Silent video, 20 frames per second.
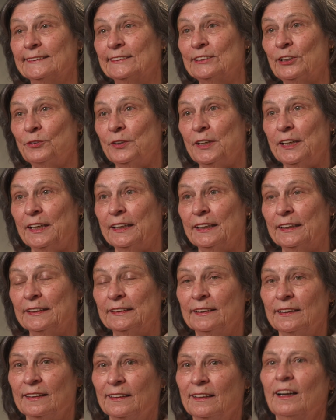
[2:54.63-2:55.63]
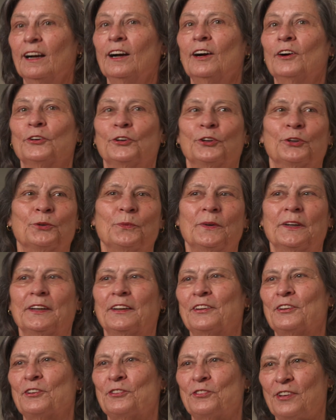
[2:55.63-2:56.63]
don't need it. Oh, you're one
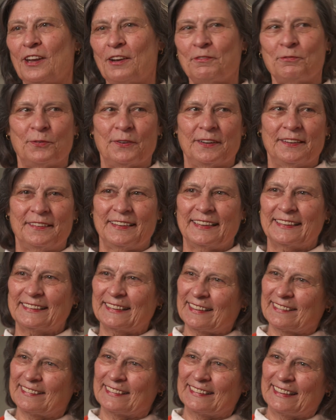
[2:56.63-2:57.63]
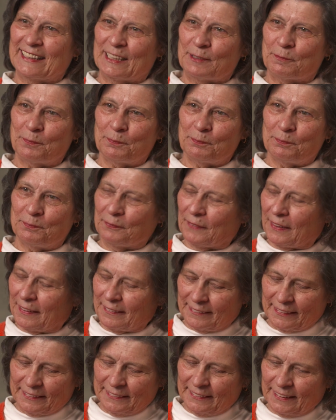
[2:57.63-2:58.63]
of those tough ones that doesn't need.
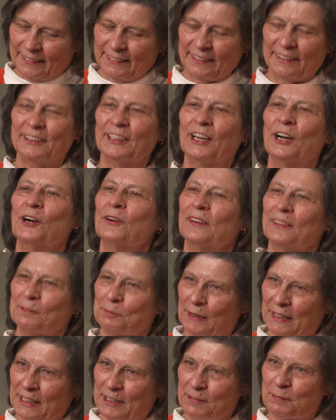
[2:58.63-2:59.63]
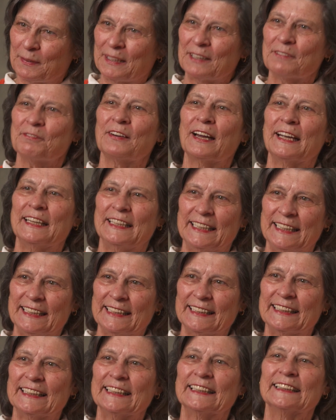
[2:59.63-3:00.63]
I said, no. Believe me, if I
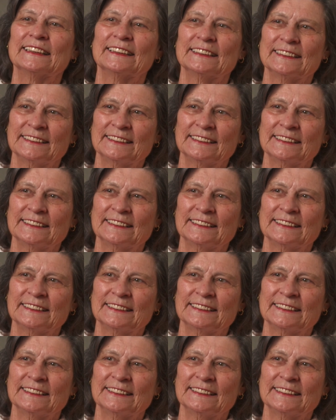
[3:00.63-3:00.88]
needed it,